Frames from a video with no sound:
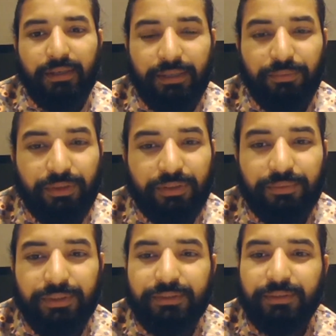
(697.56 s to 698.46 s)
He
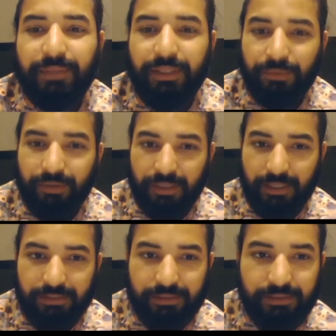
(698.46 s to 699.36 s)
worked with many
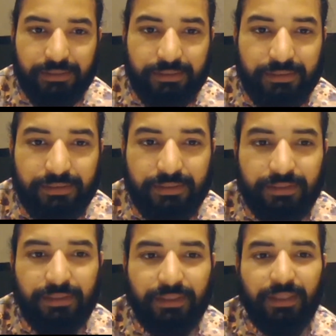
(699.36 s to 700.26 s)
organizations.
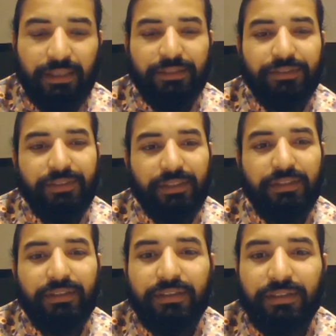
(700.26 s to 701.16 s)
He has
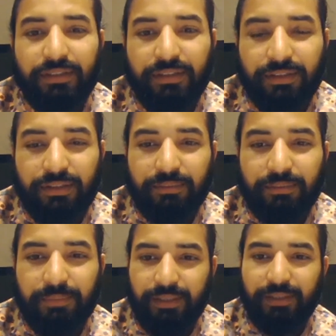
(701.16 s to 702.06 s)
chaired
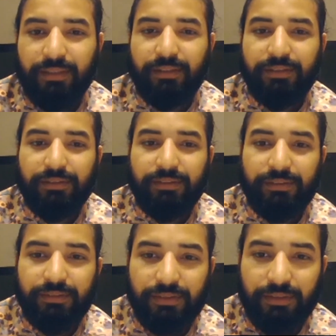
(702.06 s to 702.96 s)
many
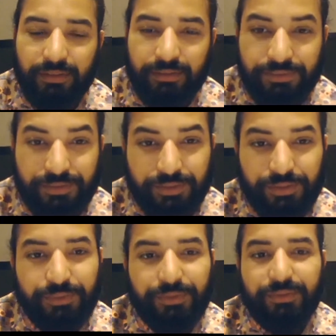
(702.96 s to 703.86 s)

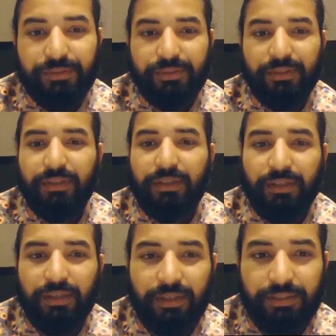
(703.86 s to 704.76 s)
institutes,
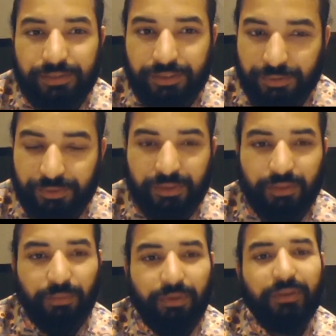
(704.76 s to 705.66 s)

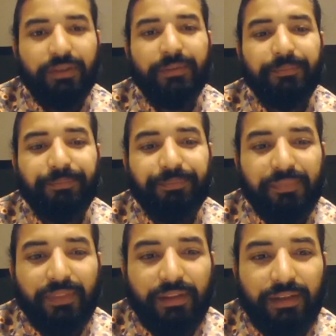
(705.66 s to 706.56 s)
institutional work,
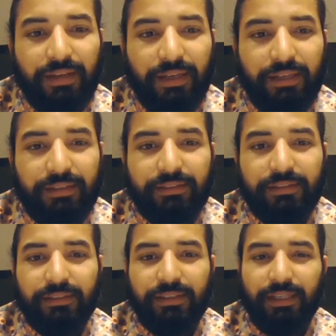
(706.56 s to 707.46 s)

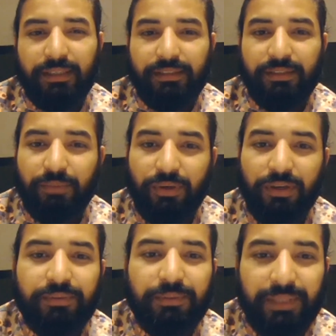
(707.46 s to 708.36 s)
and he had been
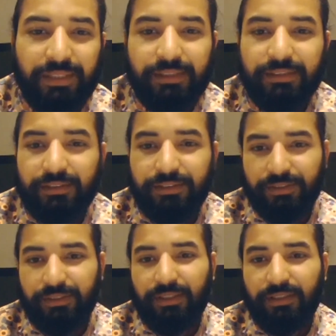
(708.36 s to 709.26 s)
involved in many
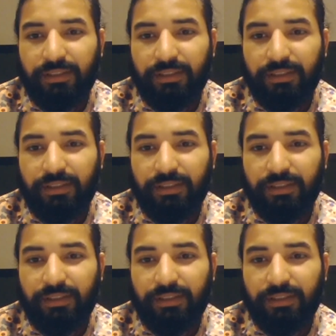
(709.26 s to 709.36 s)
research,